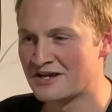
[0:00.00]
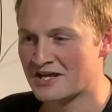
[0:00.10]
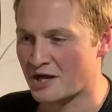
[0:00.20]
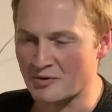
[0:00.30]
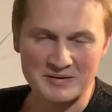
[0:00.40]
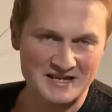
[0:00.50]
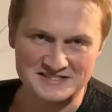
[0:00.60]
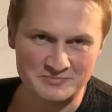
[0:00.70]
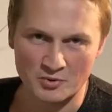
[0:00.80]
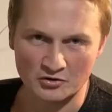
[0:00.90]
come in
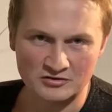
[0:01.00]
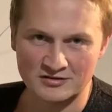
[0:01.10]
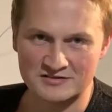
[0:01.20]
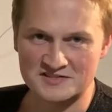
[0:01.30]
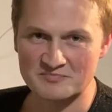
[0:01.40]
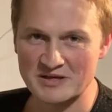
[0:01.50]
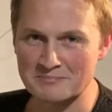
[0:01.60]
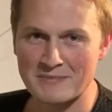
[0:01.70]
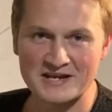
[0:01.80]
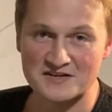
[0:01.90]
plastic bottles, that have
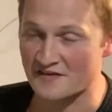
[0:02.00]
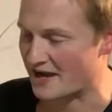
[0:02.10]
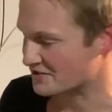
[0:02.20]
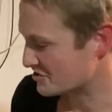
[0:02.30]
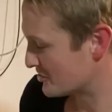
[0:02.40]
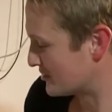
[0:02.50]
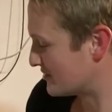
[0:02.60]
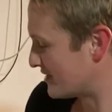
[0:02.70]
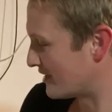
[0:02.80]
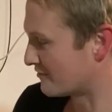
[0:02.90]
been manufactured,
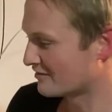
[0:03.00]
they've